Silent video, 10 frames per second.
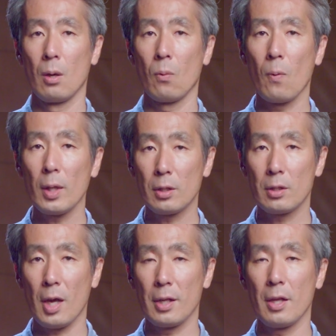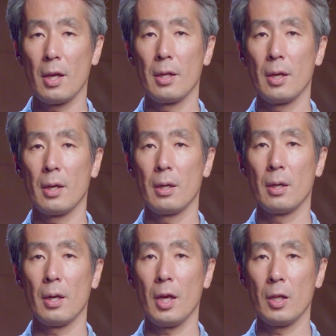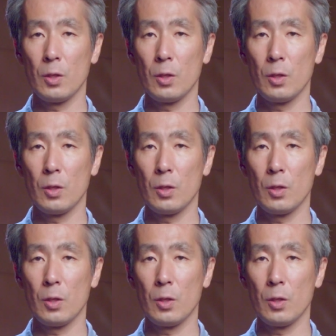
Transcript: What criteria and